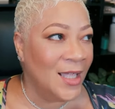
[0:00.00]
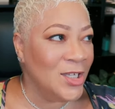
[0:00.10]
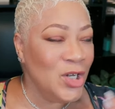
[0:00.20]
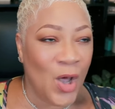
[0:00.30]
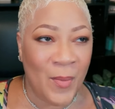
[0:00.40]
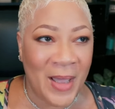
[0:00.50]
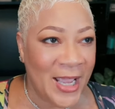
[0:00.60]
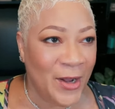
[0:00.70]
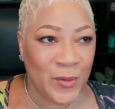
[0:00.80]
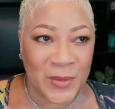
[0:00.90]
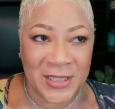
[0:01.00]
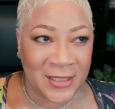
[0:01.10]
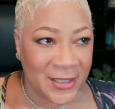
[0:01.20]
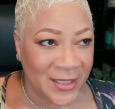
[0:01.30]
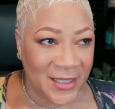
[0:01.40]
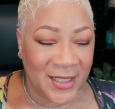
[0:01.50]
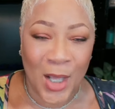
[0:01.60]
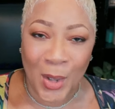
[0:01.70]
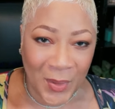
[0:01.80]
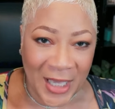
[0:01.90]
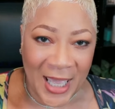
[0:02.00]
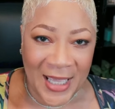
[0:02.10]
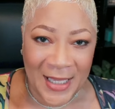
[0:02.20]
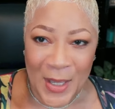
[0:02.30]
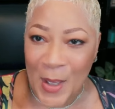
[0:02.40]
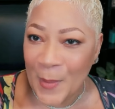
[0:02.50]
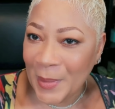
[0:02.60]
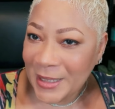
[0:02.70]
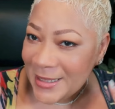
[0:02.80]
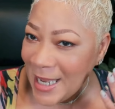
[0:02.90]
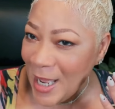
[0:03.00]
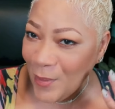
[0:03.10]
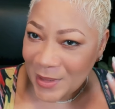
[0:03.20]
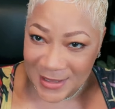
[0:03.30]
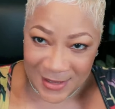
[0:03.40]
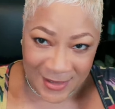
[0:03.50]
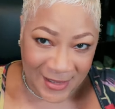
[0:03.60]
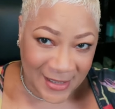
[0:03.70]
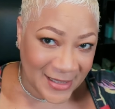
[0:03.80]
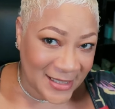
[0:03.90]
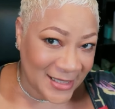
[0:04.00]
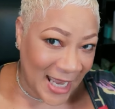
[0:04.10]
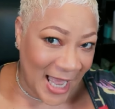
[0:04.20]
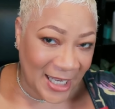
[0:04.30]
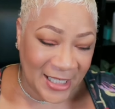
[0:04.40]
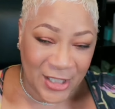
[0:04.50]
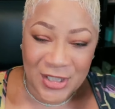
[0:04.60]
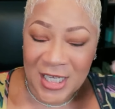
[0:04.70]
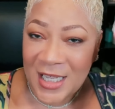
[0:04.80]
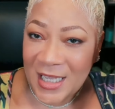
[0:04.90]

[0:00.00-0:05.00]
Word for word: You know, my hair was looking okay, but now it's looking stylish.